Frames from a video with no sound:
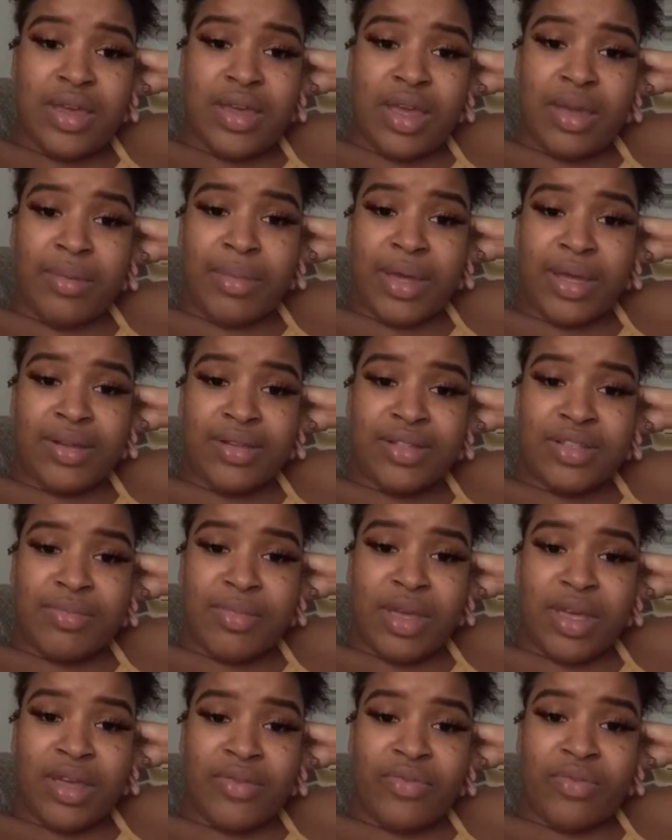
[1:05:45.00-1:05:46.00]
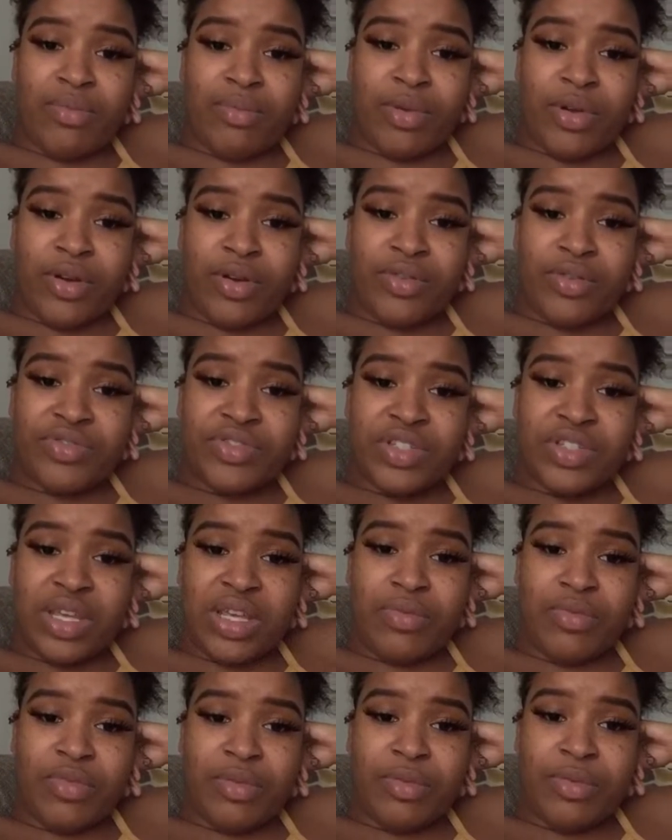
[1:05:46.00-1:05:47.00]
A man is a man from birth,
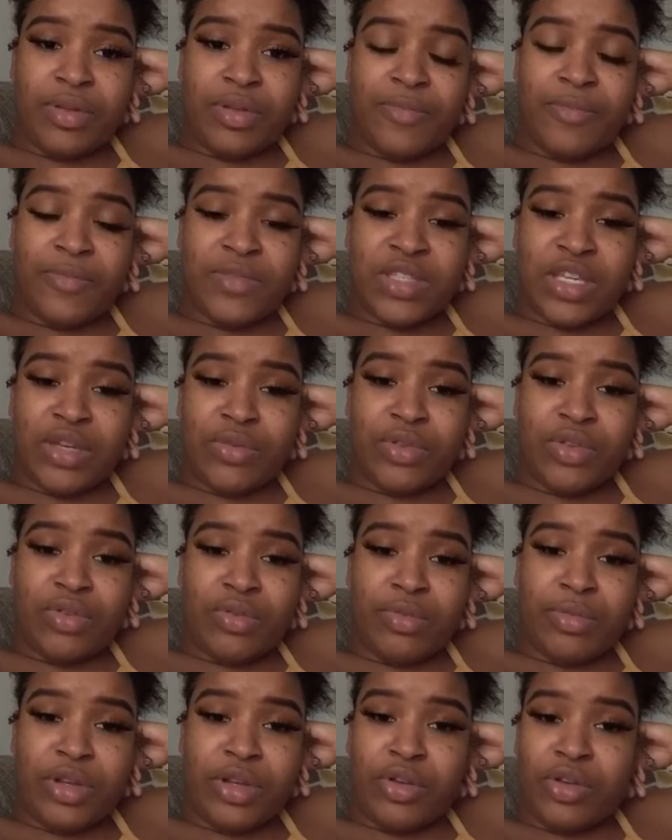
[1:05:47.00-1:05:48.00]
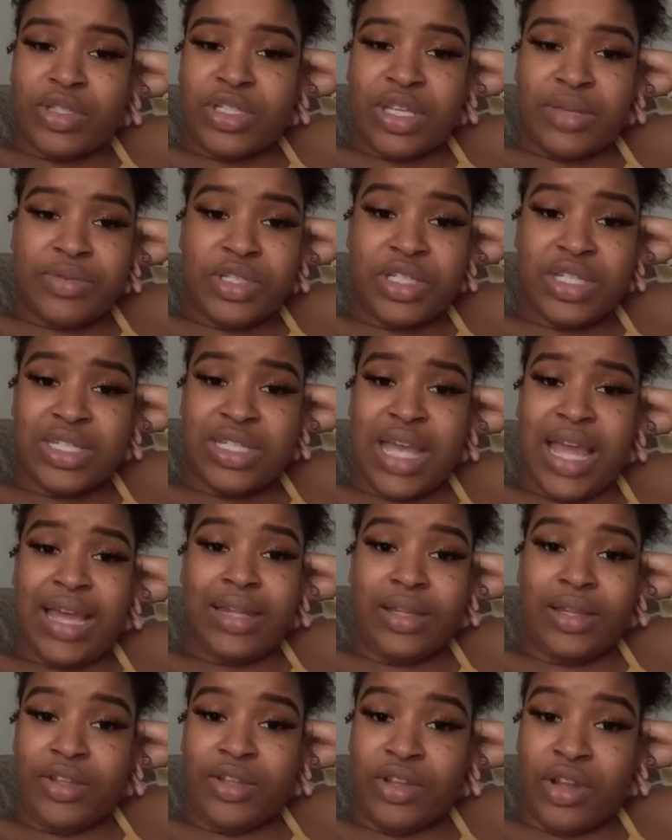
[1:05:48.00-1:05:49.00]
same woman, same with a woman, no exceptions.
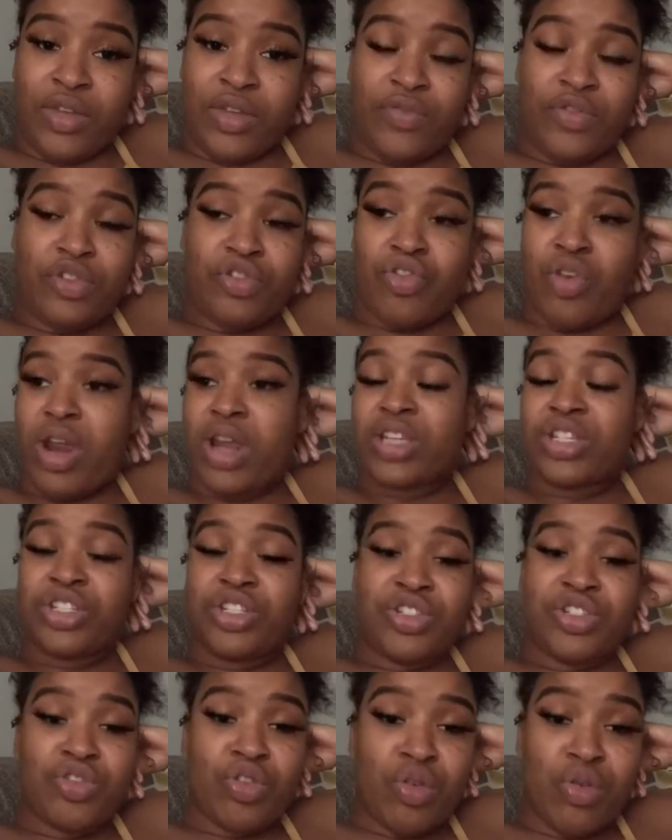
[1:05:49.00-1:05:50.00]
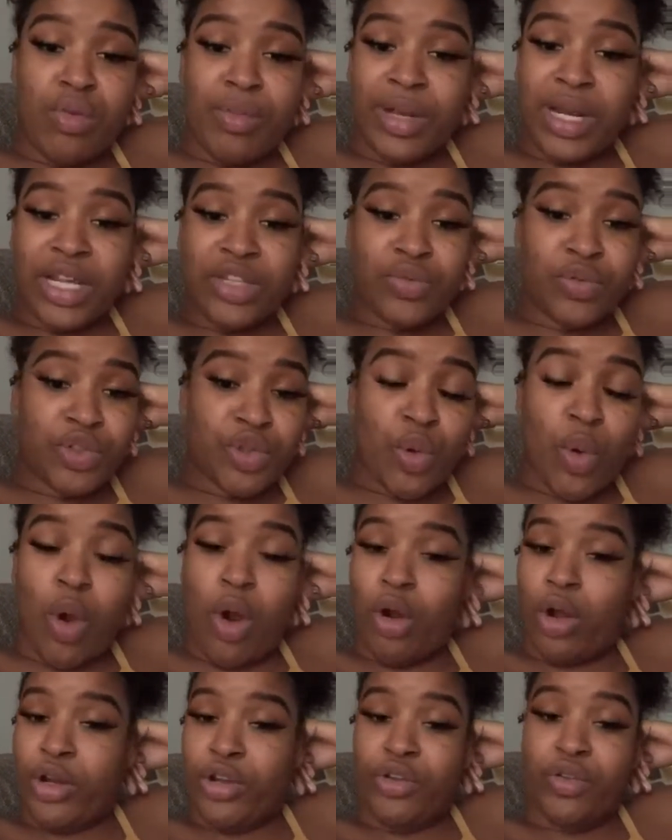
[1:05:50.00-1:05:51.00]
Exactly. You transition to a woman, that's what you are.
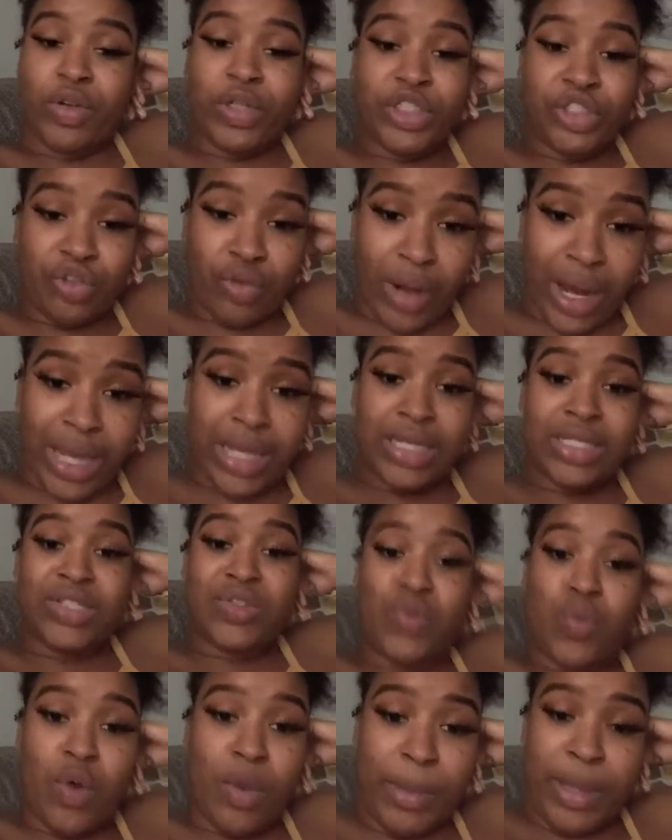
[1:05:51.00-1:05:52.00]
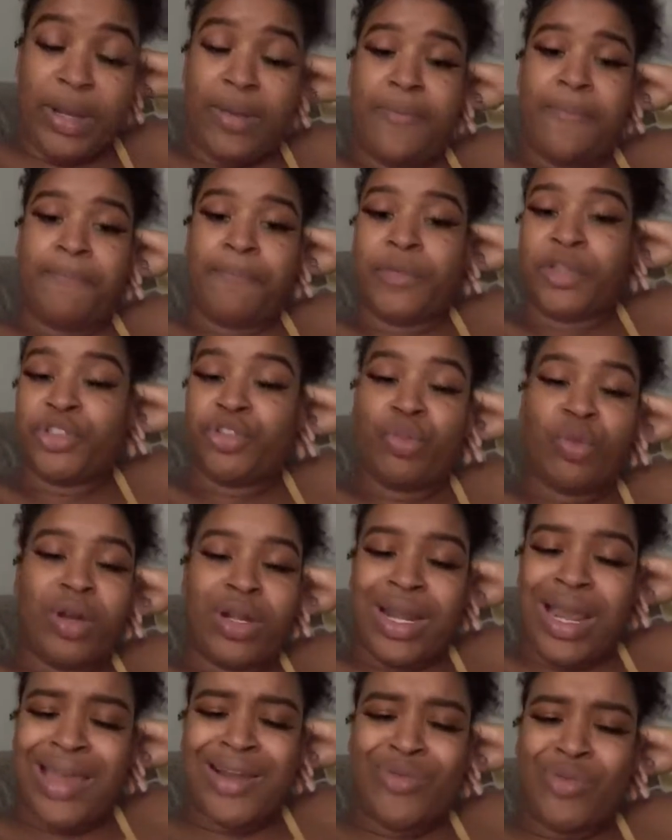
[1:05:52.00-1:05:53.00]
You're a trans woman, but you are
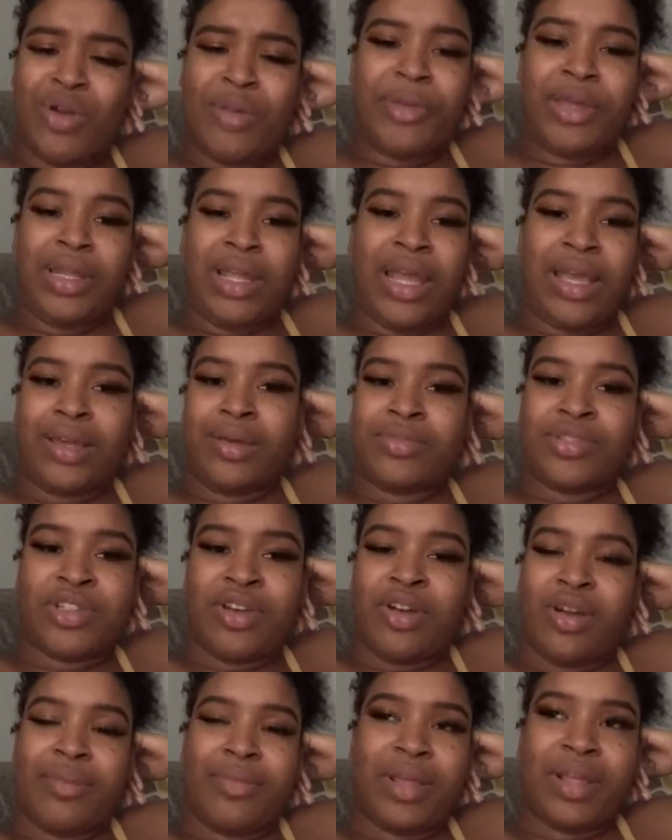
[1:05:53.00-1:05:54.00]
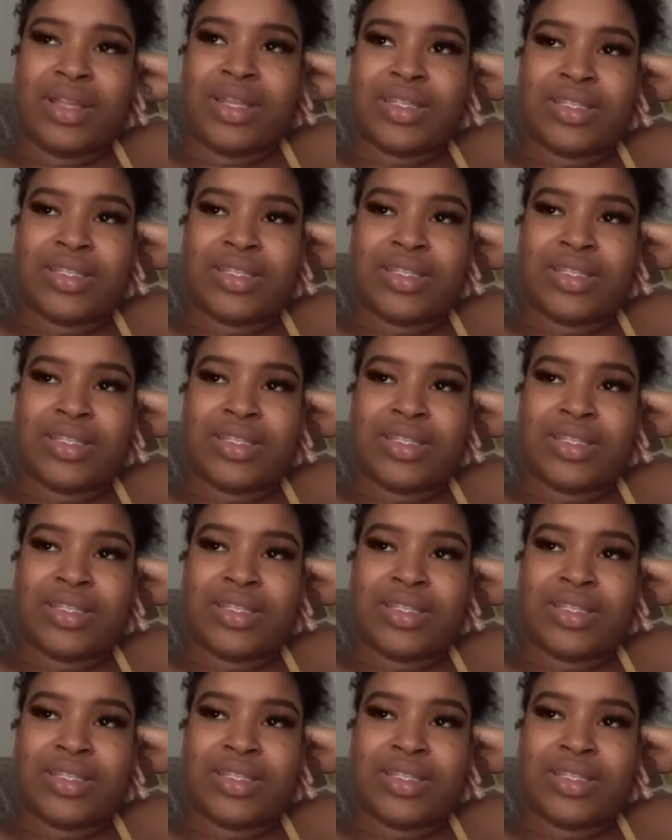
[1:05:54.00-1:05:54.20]
not a woman. Like, I'm sorry, I'm not